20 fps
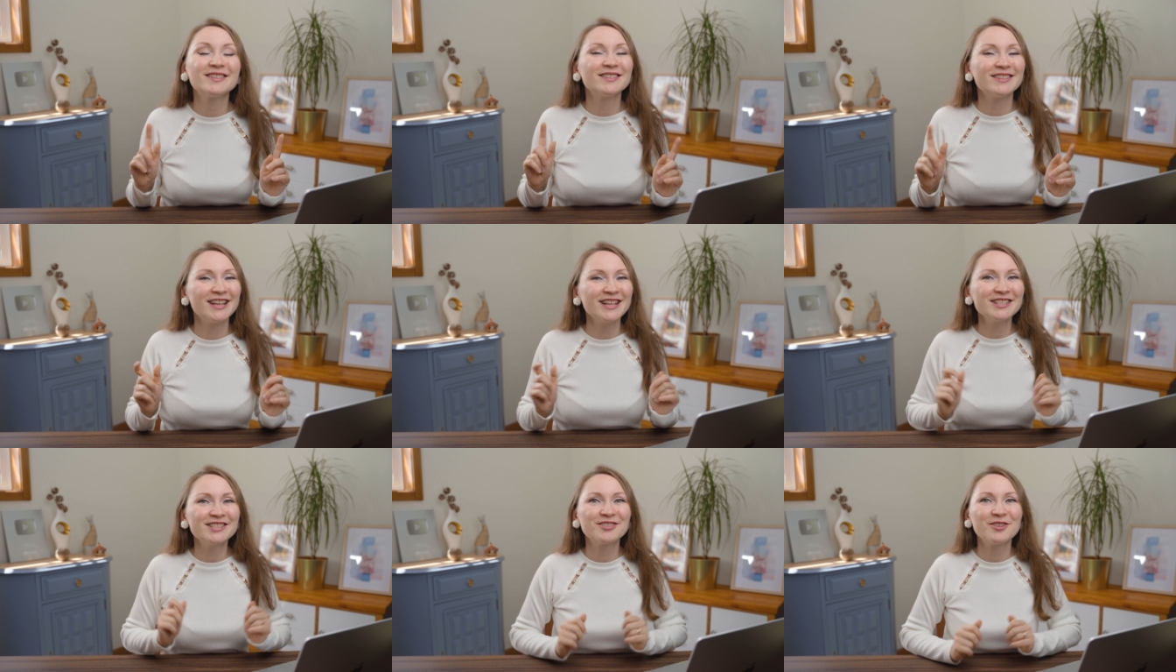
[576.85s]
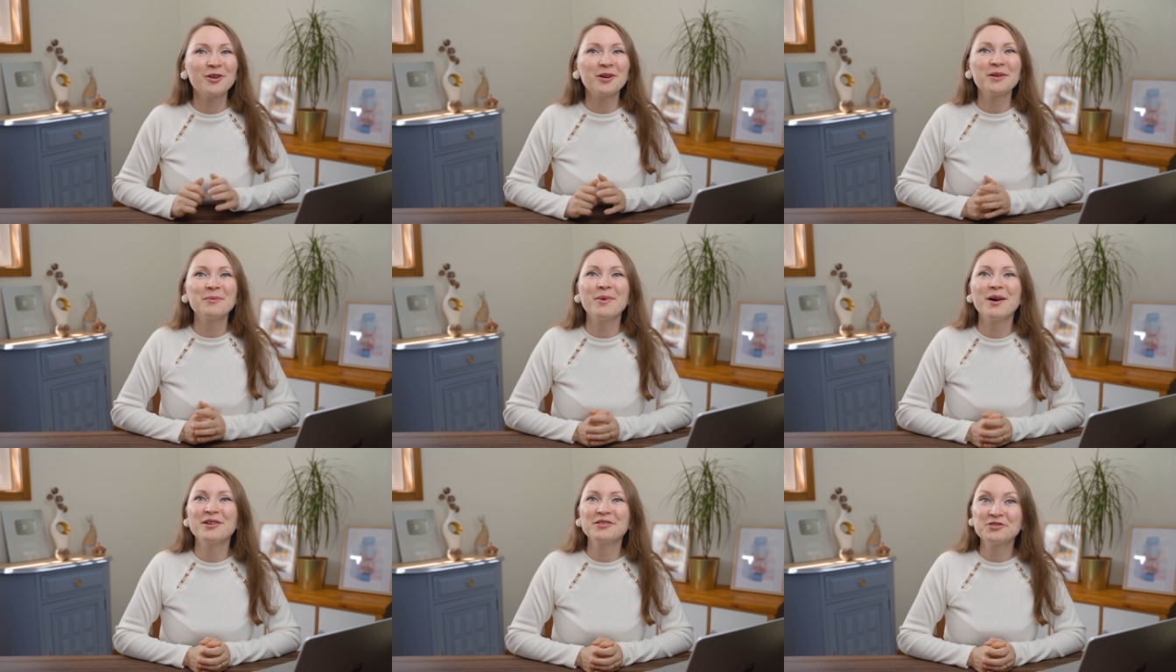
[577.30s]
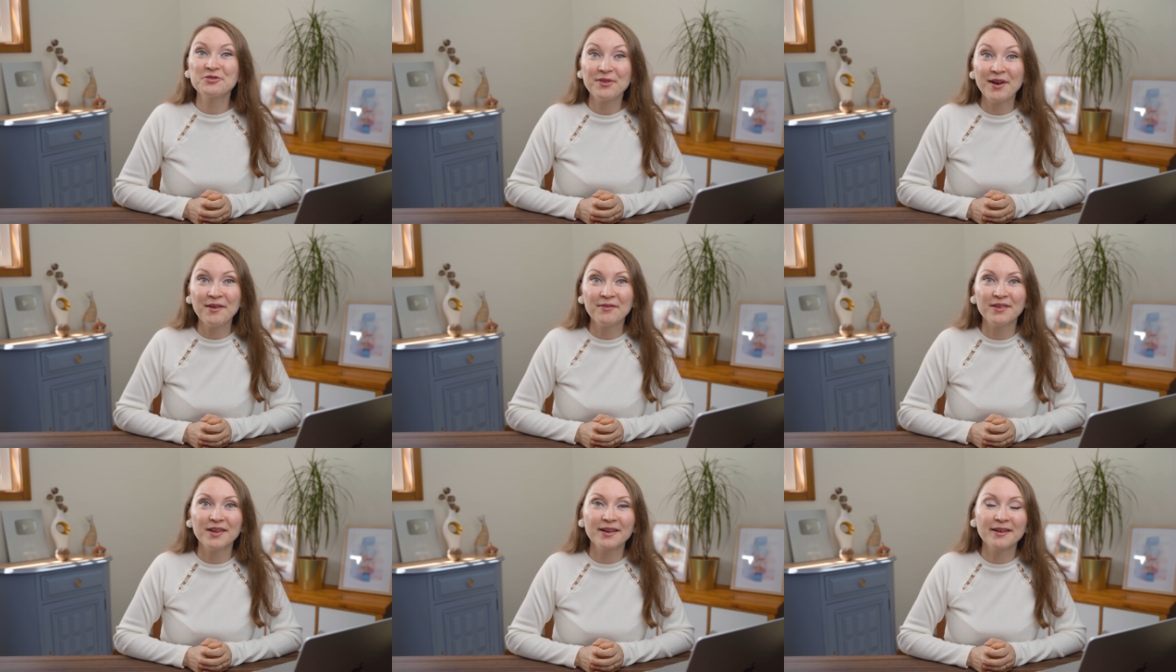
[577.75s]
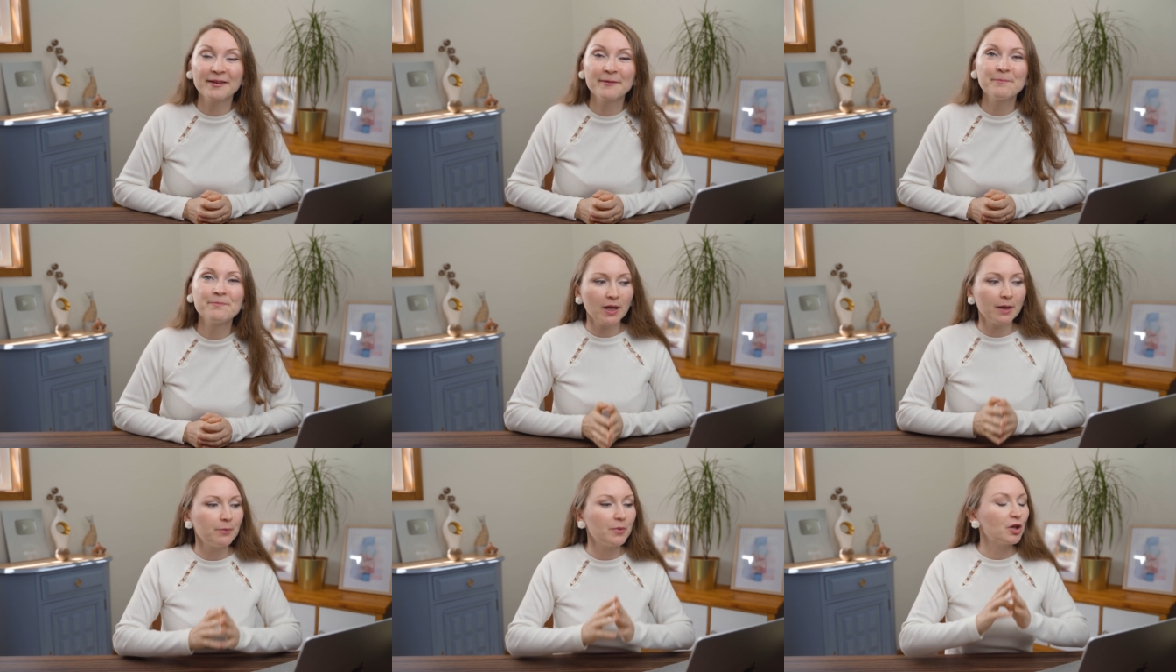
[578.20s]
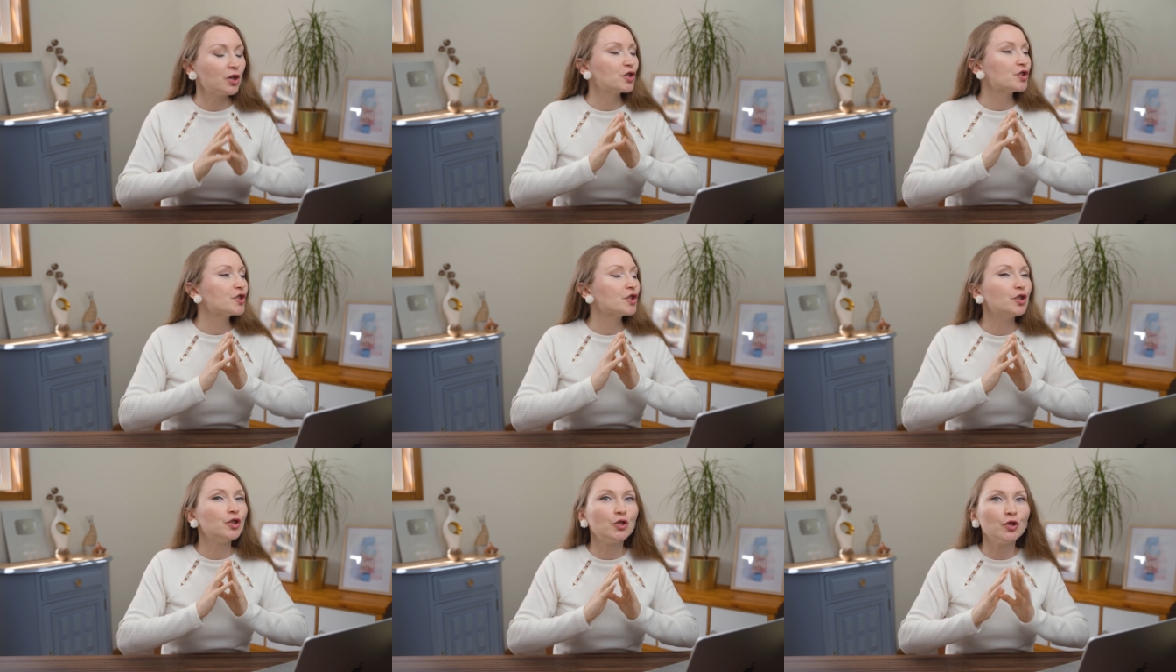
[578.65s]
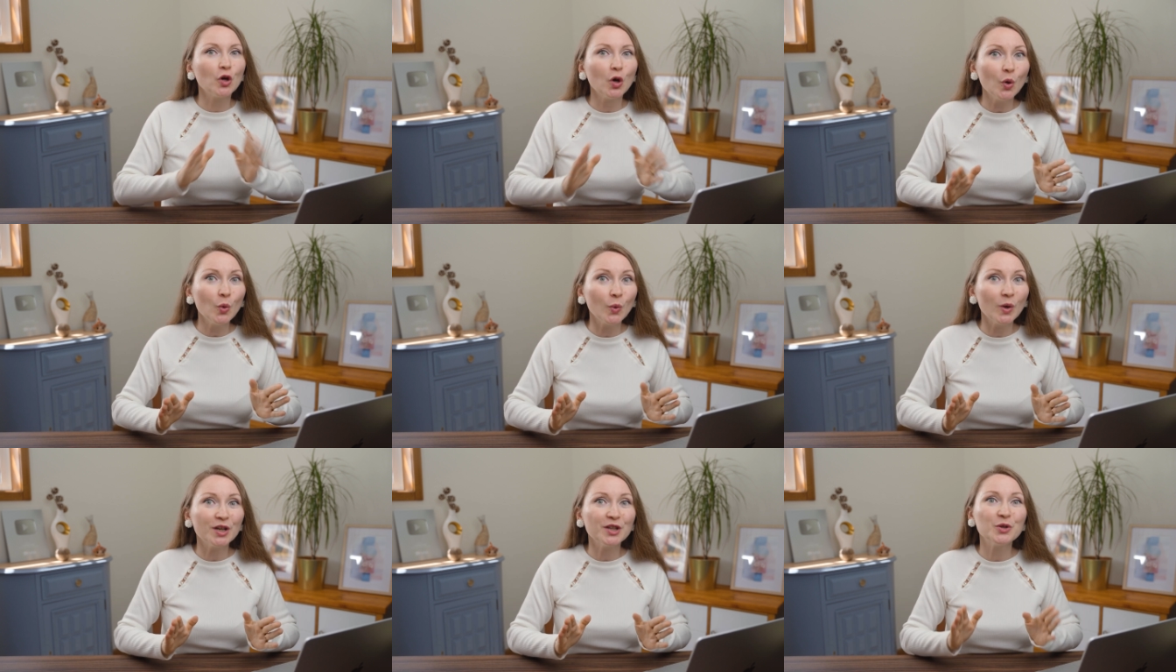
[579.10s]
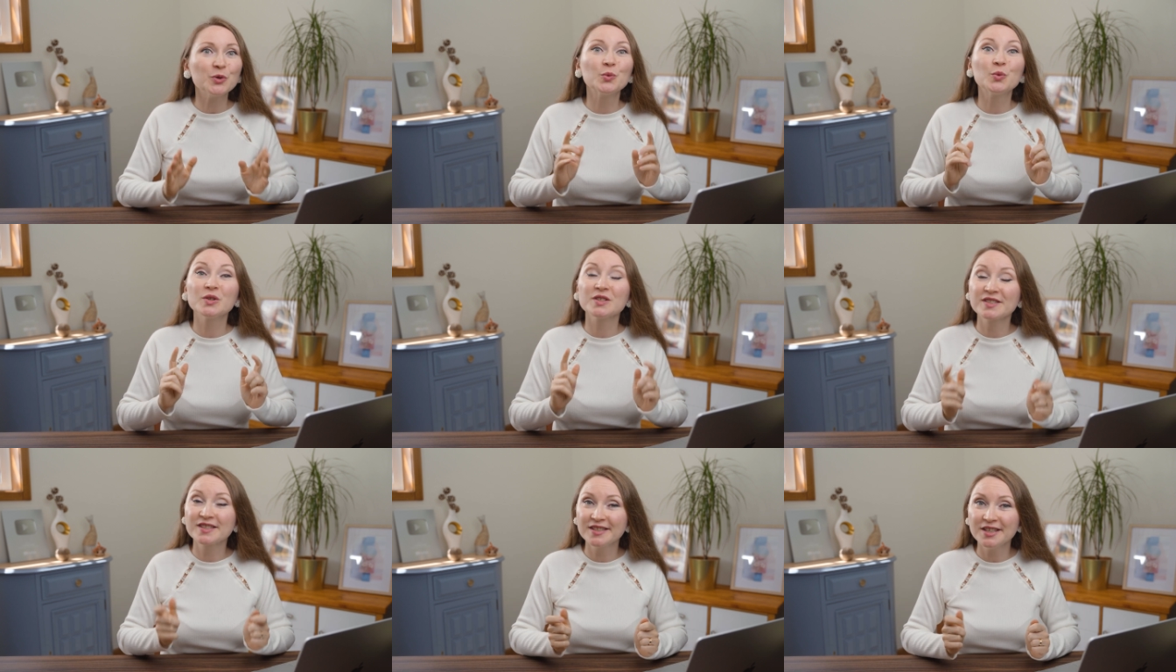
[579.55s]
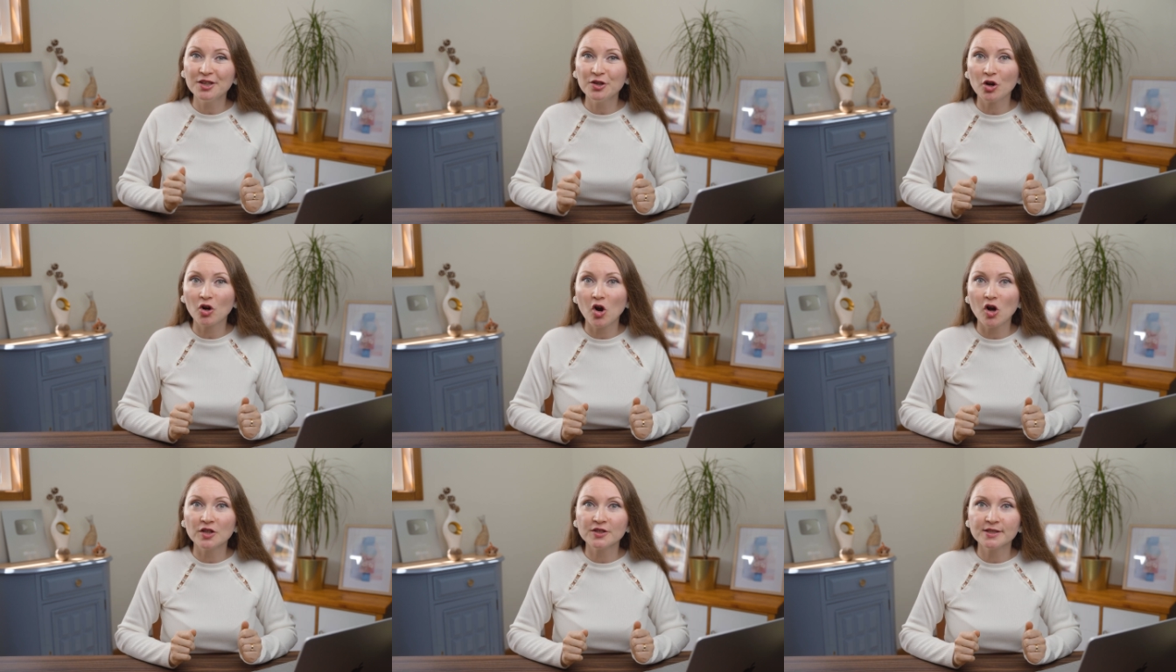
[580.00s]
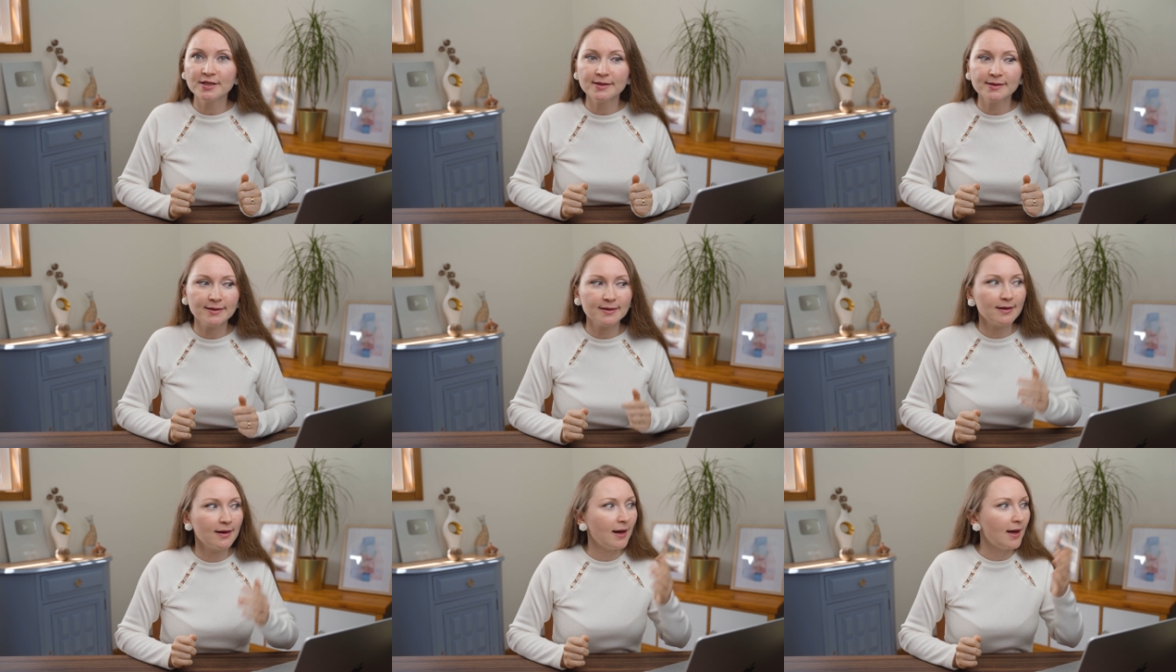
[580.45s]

let's talk about traffic because no one will see your content